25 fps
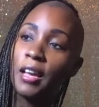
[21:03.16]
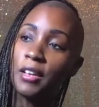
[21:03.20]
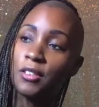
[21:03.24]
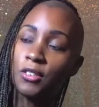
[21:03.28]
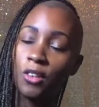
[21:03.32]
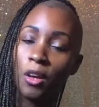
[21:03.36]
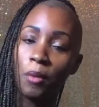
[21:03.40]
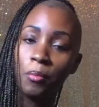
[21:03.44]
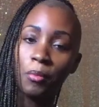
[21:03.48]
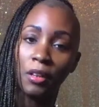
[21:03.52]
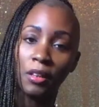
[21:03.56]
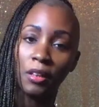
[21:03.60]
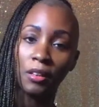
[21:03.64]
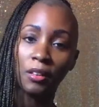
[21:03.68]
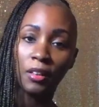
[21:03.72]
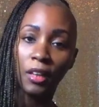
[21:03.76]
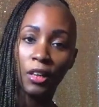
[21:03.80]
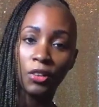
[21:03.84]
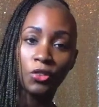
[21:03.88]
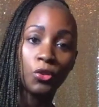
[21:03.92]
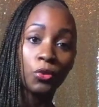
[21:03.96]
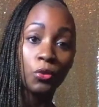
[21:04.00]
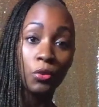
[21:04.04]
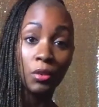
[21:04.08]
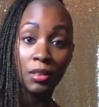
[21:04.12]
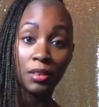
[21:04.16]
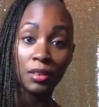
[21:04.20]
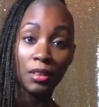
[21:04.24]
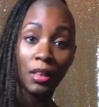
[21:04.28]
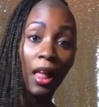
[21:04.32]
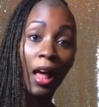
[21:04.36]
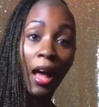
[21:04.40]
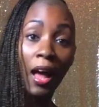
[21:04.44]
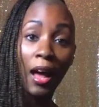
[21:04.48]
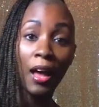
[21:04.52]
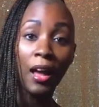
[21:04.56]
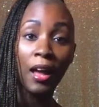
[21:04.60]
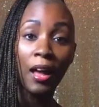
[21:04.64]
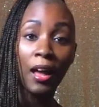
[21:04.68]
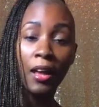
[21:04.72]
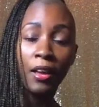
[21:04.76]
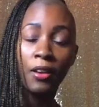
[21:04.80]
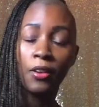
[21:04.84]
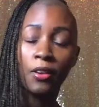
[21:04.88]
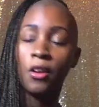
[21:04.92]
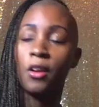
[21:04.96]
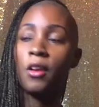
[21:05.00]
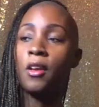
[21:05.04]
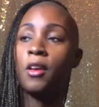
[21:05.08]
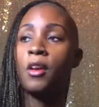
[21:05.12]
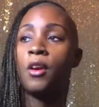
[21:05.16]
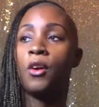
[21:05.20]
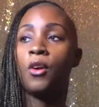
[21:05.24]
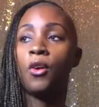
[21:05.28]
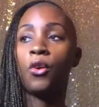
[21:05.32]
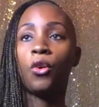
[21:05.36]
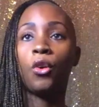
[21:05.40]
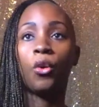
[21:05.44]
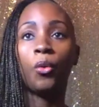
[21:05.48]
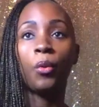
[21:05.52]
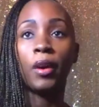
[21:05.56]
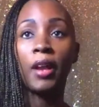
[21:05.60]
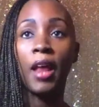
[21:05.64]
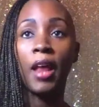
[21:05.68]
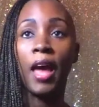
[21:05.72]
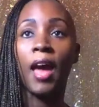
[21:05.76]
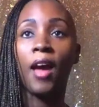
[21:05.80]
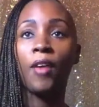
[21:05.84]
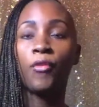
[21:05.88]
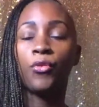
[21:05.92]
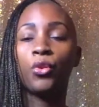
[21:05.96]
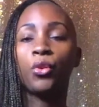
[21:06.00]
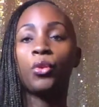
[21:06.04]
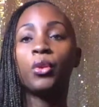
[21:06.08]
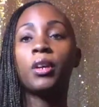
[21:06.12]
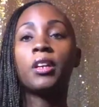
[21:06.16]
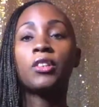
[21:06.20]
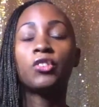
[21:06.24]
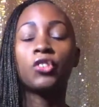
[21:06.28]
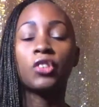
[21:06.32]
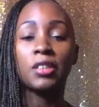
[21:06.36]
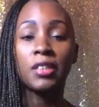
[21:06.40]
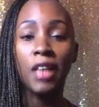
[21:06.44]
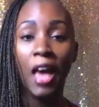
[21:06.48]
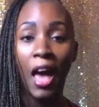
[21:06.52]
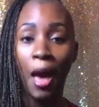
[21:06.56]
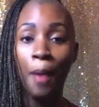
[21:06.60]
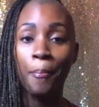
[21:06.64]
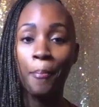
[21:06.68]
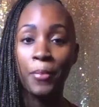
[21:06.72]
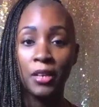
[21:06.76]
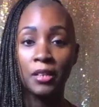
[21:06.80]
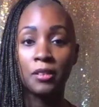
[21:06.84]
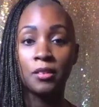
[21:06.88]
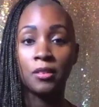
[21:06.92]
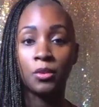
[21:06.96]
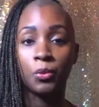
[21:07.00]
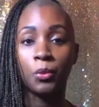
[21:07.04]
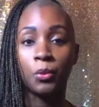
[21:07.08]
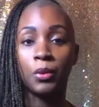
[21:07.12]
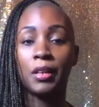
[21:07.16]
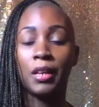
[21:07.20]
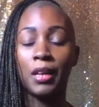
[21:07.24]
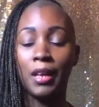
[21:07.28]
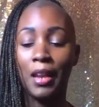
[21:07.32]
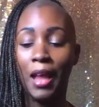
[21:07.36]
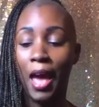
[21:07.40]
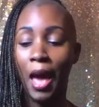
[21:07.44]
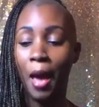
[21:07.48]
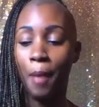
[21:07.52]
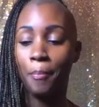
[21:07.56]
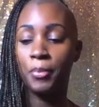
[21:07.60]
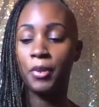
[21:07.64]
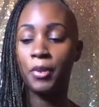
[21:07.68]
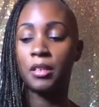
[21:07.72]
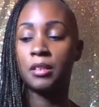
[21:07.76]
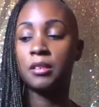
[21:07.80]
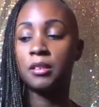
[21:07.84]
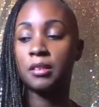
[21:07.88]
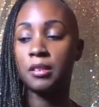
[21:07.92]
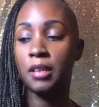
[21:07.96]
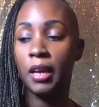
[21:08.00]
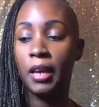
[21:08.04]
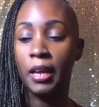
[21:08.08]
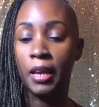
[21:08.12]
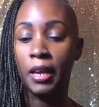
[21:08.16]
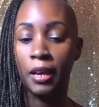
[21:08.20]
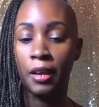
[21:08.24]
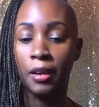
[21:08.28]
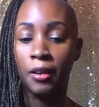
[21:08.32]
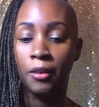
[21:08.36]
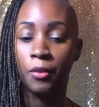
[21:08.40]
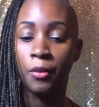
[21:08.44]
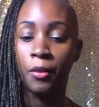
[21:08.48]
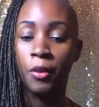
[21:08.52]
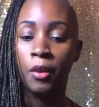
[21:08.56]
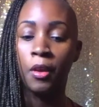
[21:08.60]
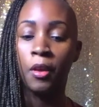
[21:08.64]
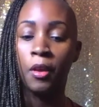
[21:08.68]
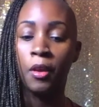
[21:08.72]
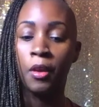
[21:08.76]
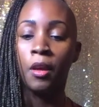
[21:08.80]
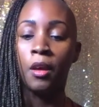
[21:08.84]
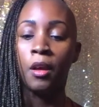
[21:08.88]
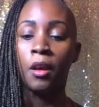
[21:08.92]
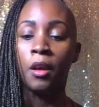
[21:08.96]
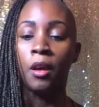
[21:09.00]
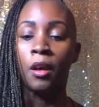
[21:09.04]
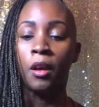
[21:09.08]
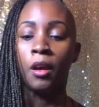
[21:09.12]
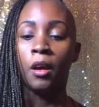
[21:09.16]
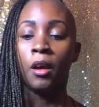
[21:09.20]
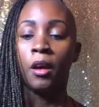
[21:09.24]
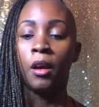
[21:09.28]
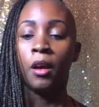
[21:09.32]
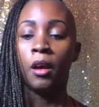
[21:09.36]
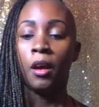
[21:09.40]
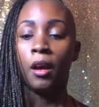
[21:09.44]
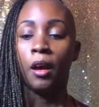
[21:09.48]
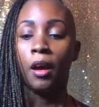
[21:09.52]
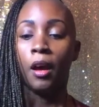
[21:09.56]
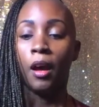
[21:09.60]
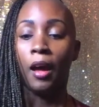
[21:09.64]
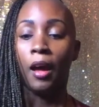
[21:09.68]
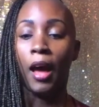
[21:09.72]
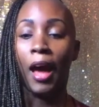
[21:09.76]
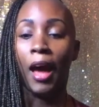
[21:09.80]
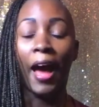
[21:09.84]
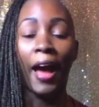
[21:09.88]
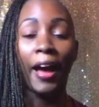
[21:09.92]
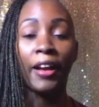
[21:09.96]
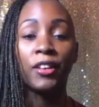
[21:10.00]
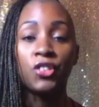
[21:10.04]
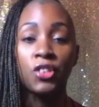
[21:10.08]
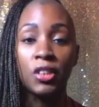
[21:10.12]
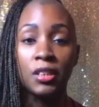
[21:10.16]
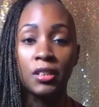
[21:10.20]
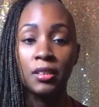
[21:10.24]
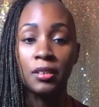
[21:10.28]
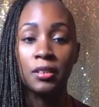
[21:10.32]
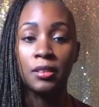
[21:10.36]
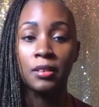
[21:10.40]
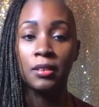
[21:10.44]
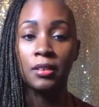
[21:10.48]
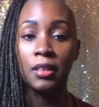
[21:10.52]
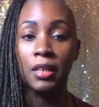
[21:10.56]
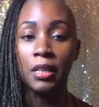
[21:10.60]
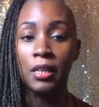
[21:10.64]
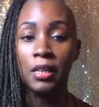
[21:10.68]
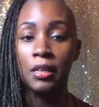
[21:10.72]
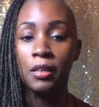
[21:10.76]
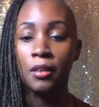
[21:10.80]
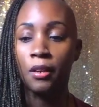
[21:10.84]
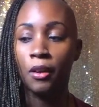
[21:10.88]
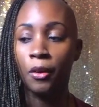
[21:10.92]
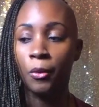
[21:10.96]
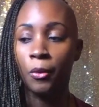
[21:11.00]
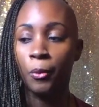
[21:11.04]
so I'm going to let you slide or what have you. It just happens when it happens. And I just need